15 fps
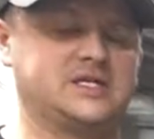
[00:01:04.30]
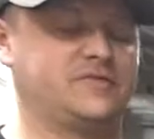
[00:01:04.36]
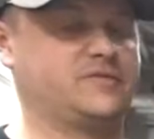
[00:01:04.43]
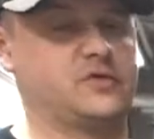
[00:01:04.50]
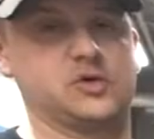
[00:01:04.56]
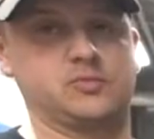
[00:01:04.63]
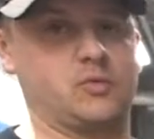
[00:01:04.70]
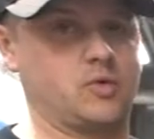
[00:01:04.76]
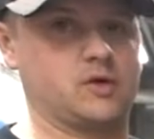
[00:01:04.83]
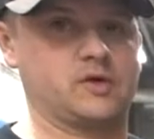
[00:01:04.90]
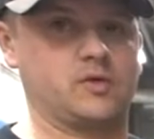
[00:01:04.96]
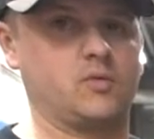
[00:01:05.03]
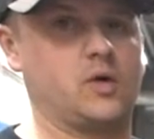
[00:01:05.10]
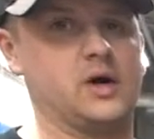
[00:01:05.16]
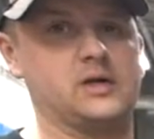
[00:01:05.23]
if there's more
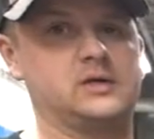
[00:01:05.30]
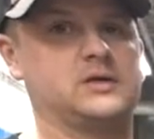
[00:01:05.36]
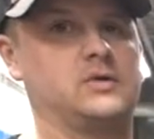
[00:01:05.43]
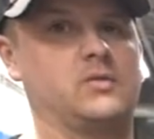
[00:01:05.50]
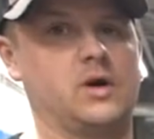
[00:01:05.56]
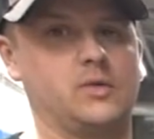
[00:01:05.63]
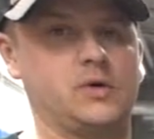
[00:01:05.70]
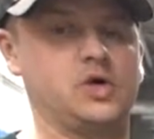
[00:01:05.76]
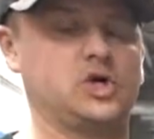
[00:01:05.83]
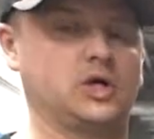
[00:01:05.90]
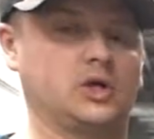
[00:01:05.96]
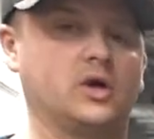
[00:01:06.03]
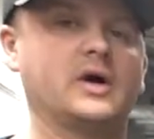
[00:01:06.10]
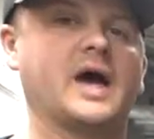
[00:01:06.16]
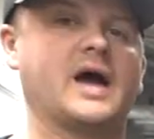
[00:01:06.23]
than one to what we
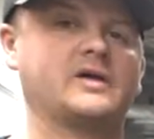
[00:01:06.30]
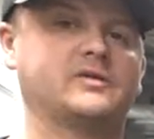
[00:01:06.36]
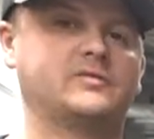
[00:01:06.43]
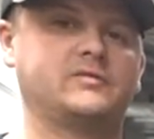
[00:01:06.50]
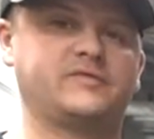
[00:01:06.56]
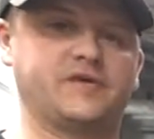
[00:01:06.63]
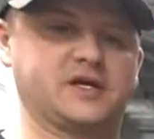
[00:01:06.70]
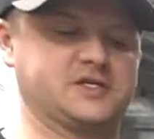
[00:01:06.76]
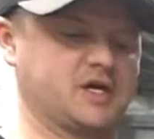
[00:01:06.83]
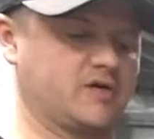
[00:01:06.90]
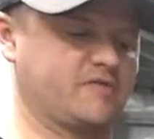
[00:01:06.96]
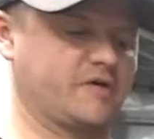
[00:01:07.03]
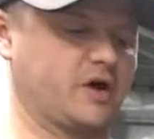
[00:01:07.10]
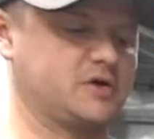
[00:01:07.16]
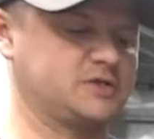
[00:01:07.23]
should look at fixing
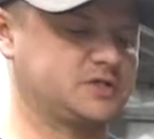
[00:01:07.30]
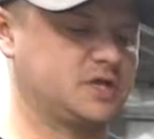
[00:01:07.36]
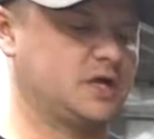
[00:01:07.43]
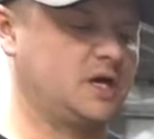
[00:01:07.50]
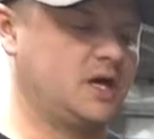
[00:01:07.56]
first.